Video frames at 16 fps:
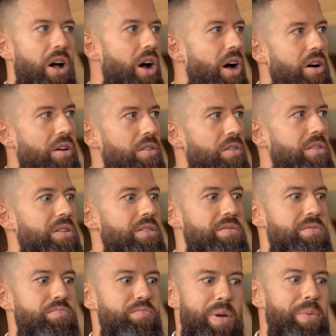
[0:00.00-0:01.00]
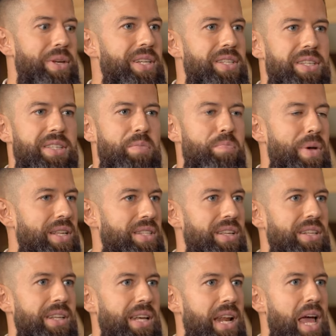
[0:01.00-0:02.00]
Oh, maybe this is the best
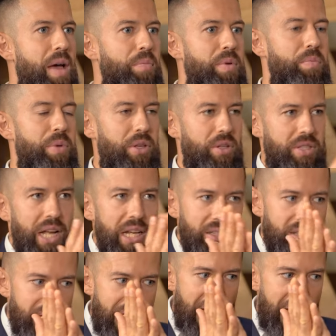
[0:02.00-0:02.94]
thing that happened because that